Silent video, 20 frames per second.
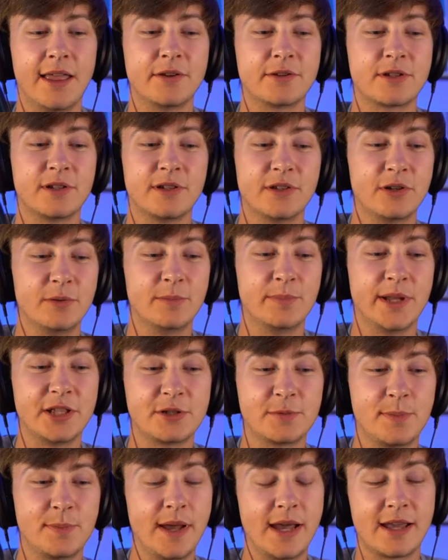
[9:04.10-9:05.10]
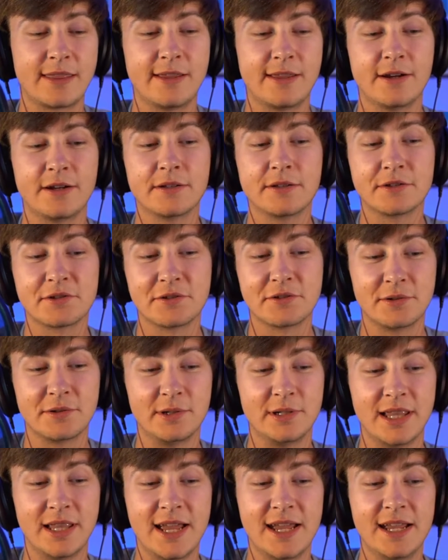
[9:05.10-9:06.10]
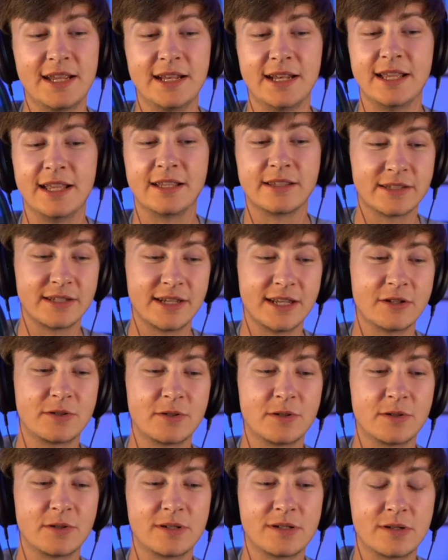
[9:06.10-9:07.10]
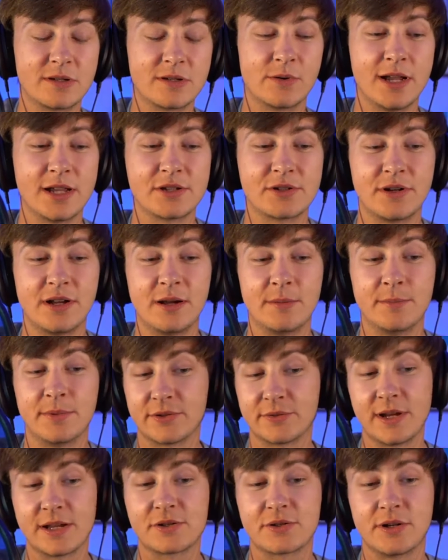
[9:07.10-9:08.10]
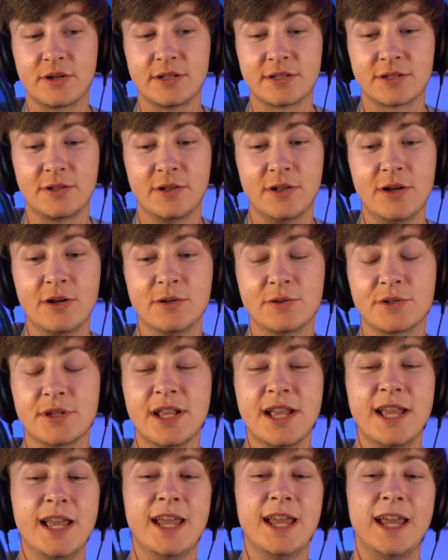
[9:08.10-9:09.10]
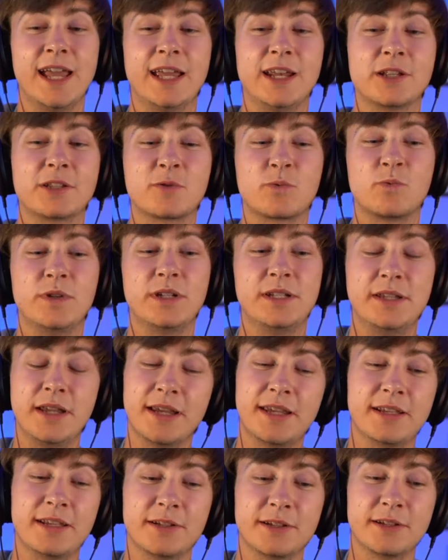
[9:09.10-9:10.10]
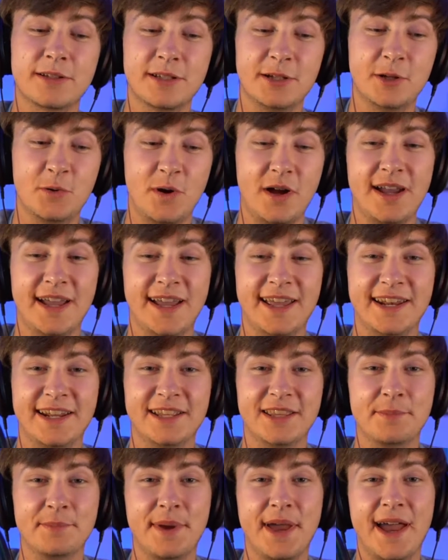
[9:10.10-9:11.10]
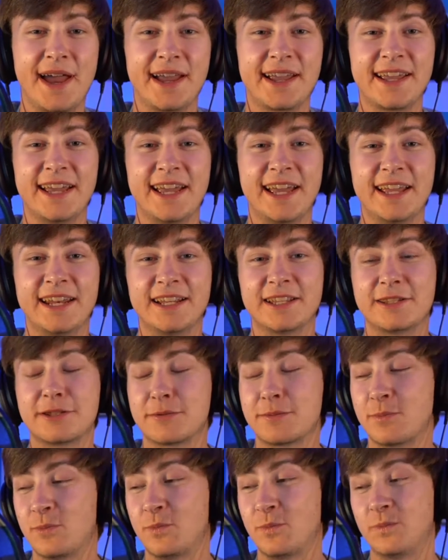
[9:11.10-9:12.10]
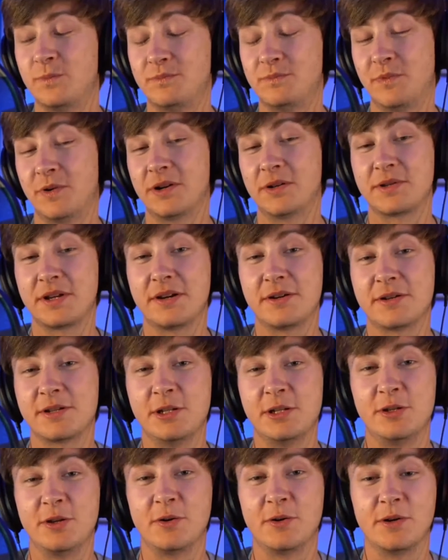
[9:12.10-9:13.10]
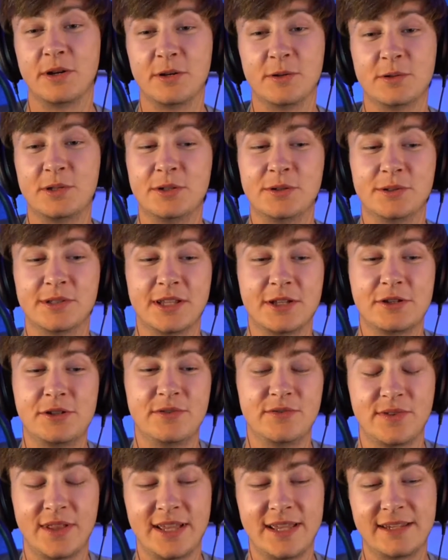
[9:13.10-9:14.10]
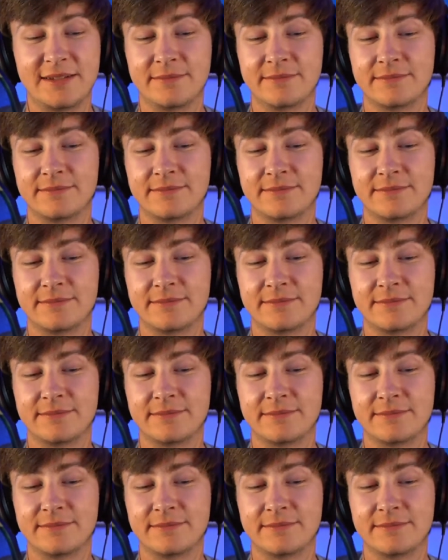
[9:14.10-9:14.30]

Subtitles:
And there's a little bench back there. There's a little light. It's an entrance to a restaurant, but the restaurant's closed. And it's ridiculously quiet in the back. And it's one of those areas that you don't go to unless you've